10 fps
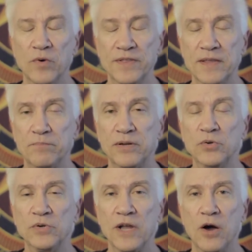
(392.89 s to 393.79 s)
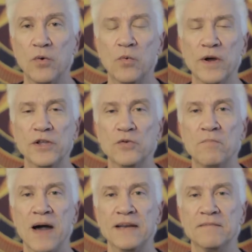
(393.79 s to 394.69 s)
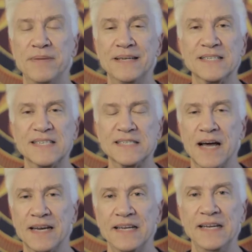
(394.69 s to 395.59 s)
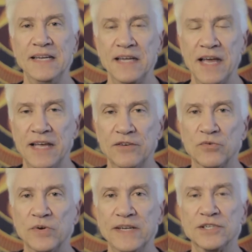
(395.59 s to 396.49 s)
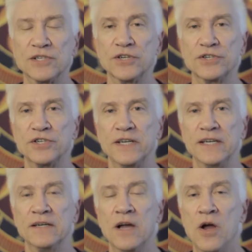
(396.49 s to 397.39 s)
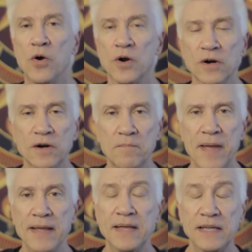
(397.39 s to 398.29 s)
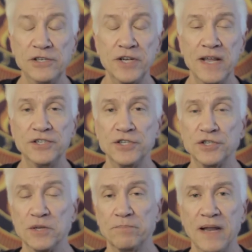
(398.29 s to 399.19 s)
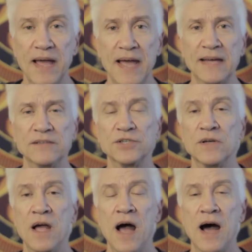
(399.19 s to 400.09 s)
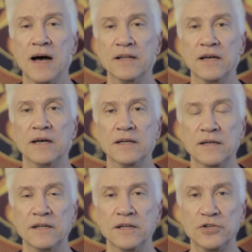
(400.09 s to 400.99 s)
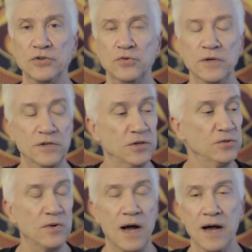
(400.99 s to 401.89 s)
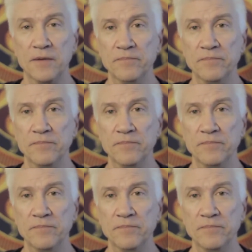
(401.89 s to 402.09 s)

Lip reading: with the Pluto what you might have been studying and researching, or making changes to plans to do